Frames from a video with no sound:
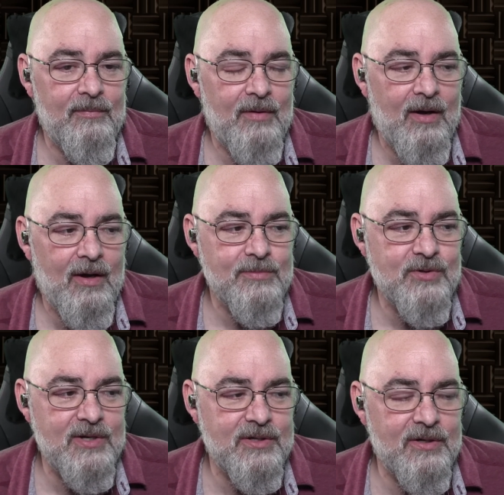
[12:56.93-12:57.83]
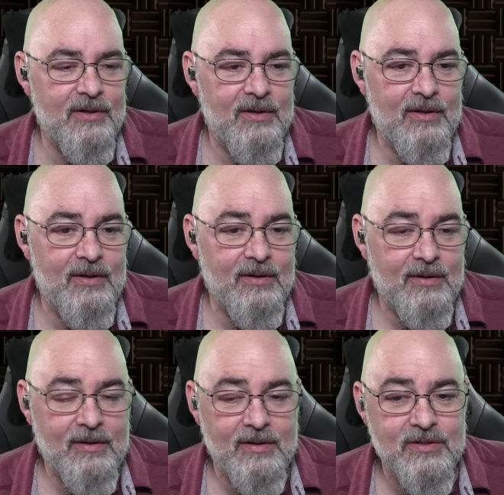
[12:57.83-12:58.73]
Occam's razor
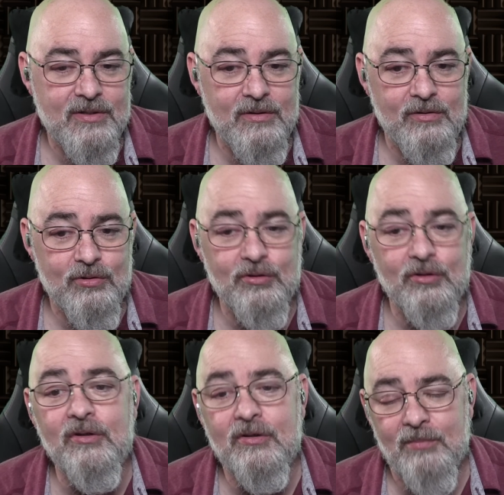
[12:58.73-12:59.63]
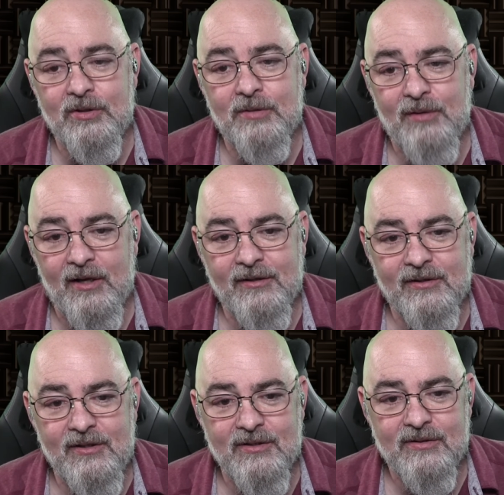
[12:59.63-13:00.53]
is you shouldn't multiply
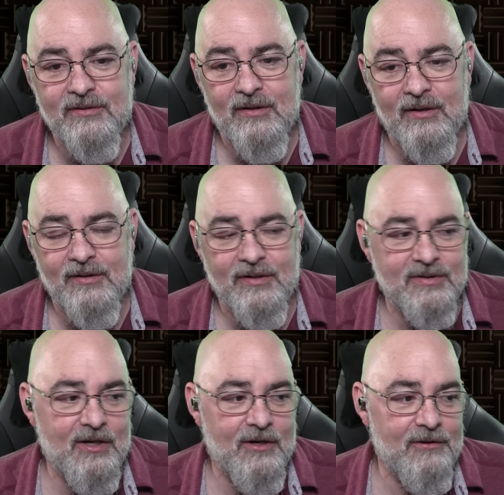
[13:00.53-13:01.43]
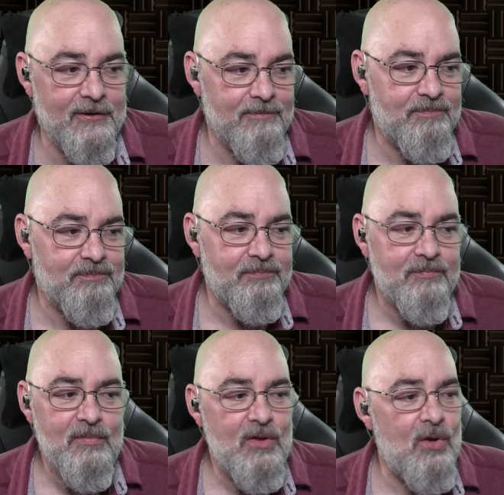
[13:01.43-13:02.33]
entities unnecessarily,
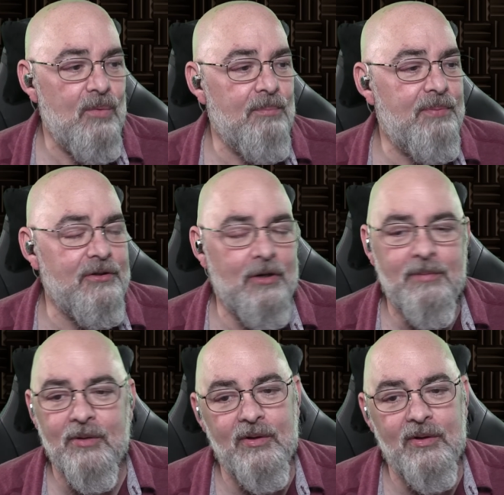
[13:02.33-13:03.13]
but nobody really